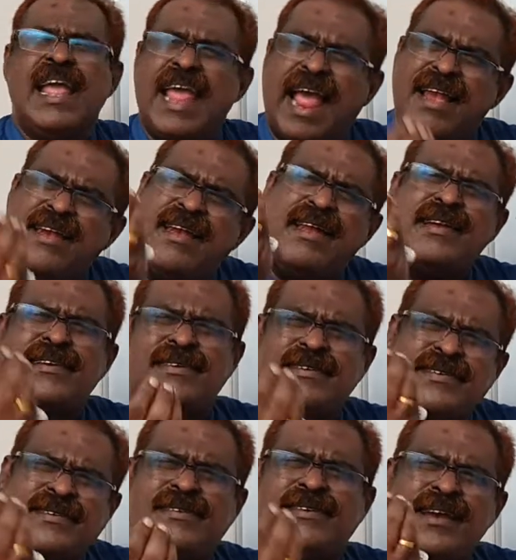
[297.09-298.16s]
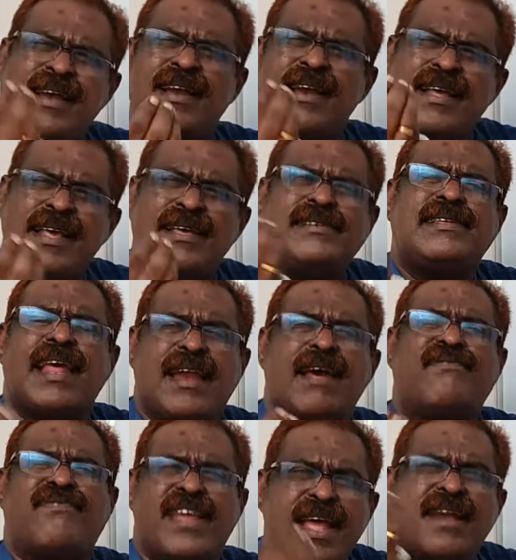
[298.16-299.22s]
A little is
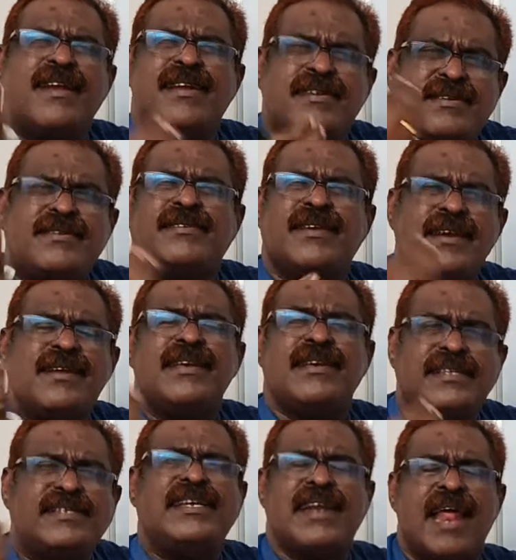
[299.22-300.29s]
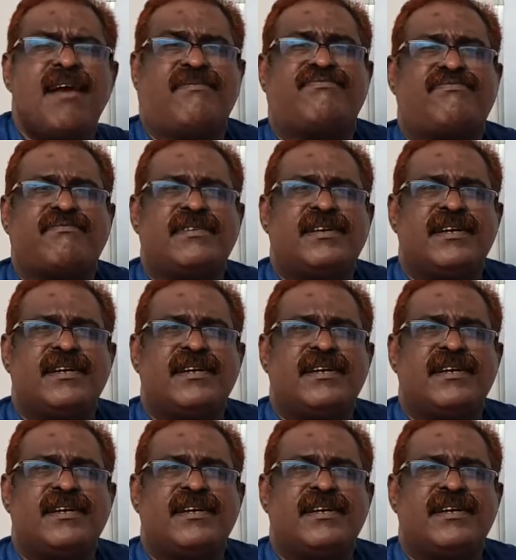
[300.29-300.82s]
enough. A little is enough.